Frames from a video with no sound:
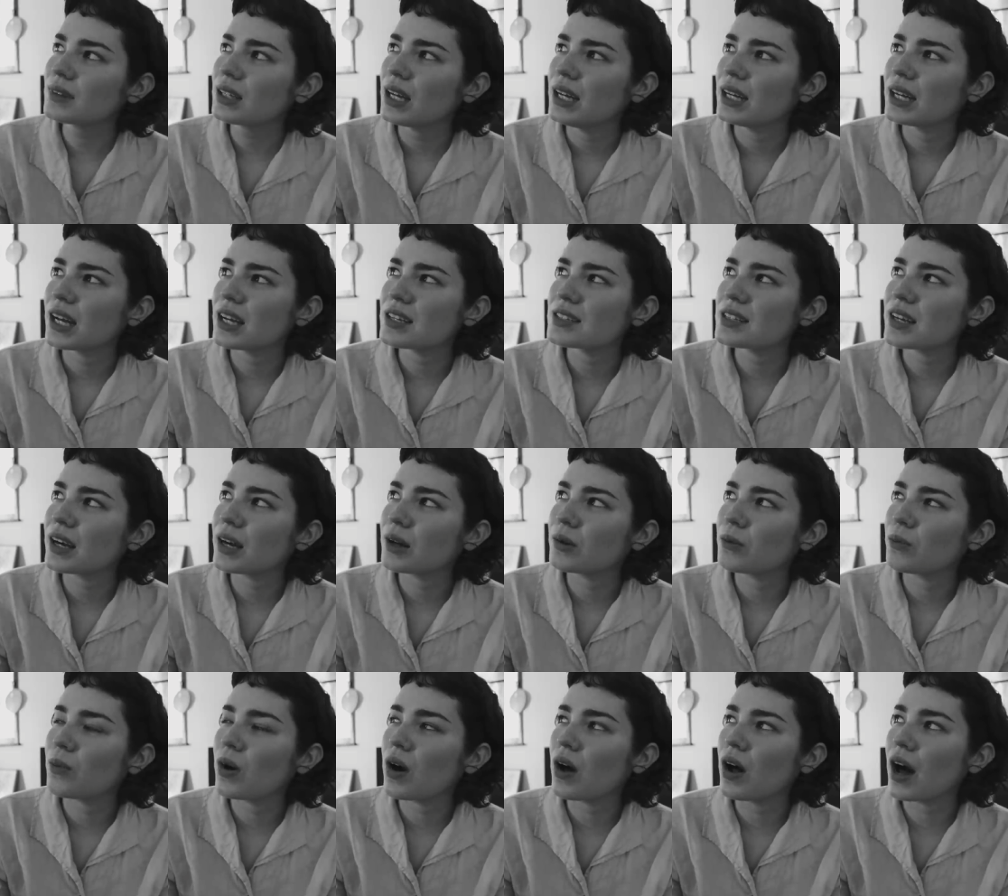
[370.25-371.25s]
And I
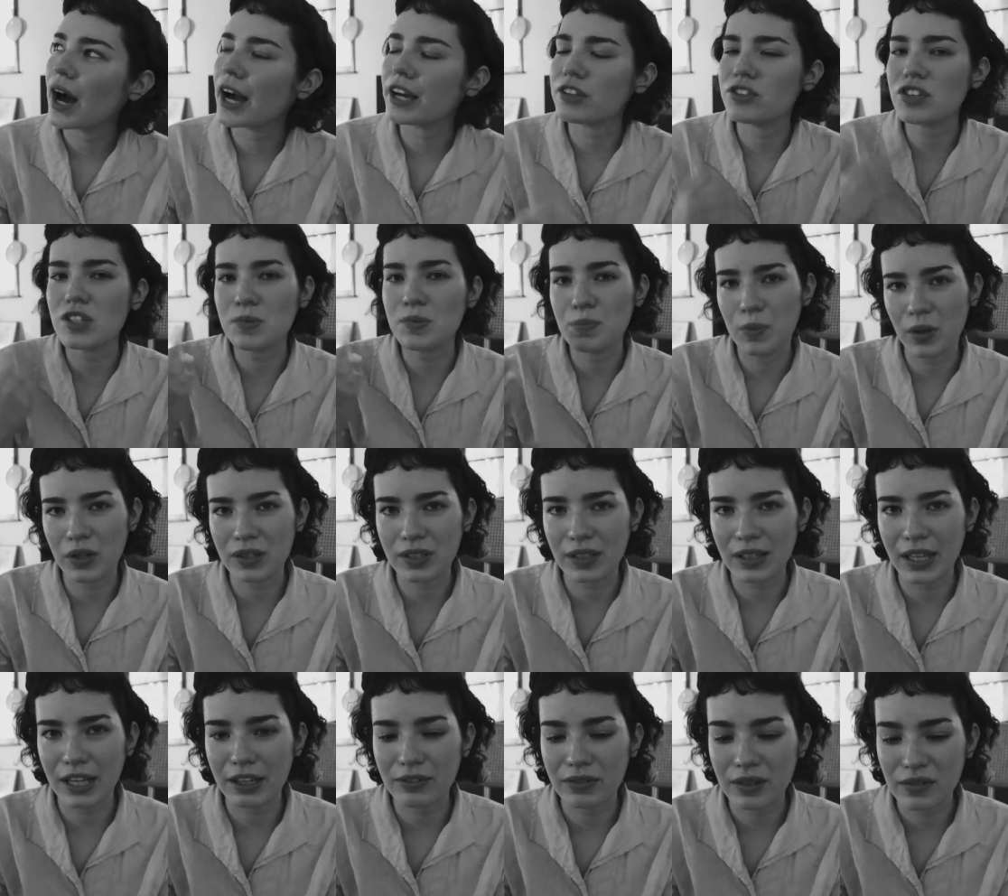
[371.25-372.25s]
said, well, I just booked it
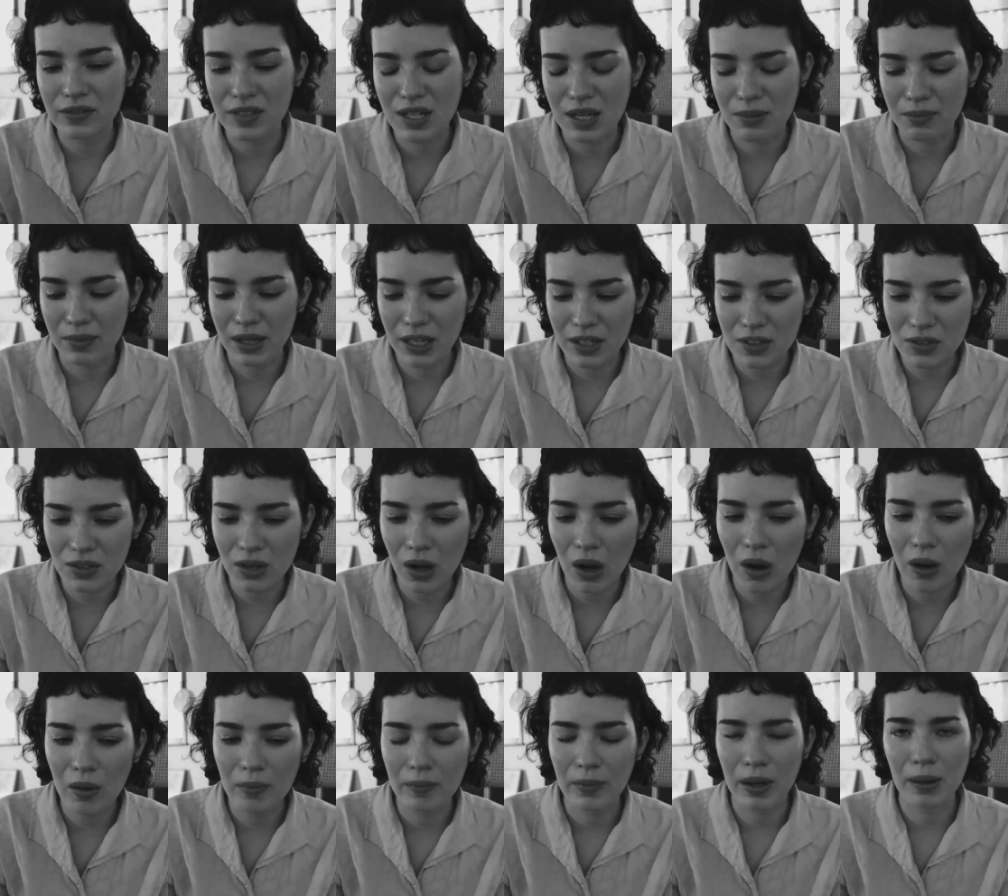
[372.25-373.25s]
like 15 minutes
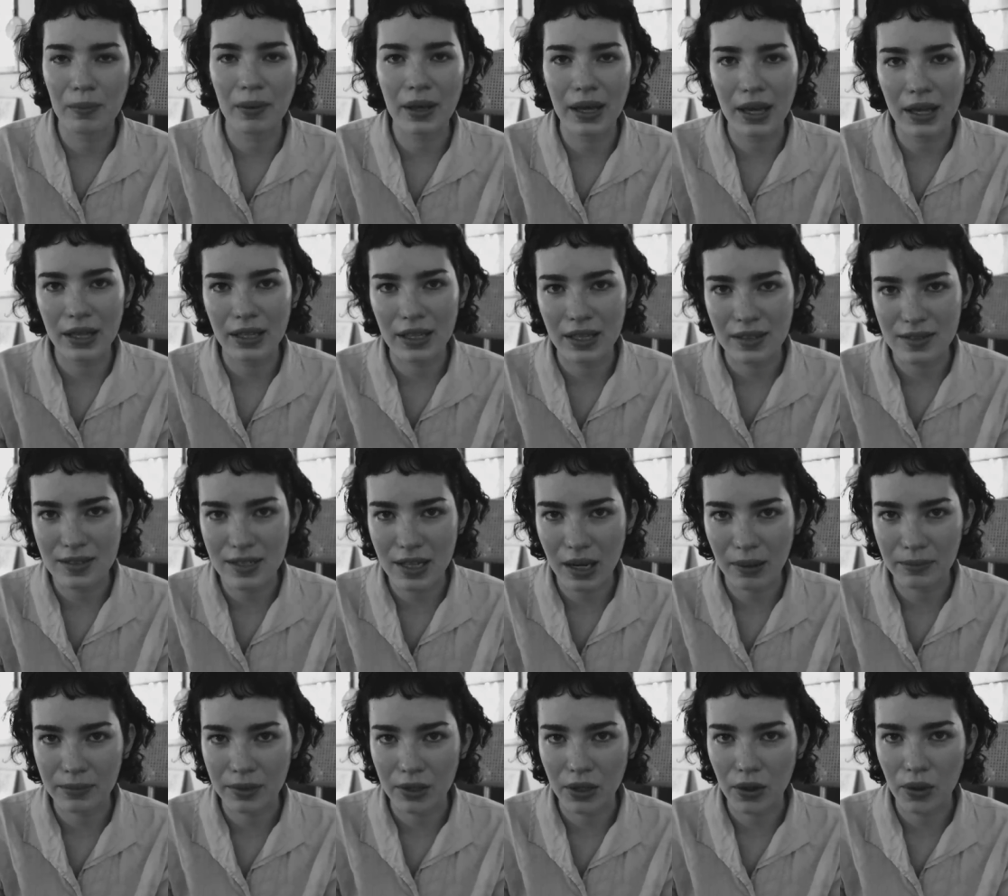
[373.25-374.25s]
ago, maybe it needs
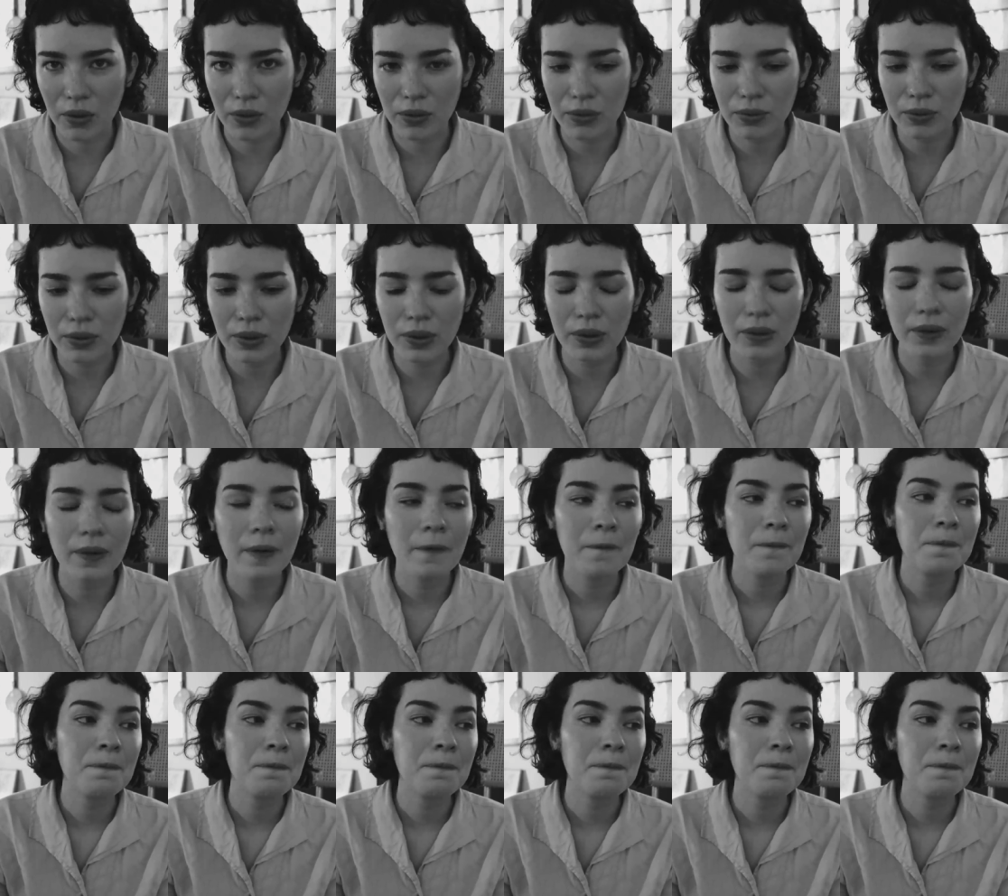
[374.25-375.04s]
time to go through.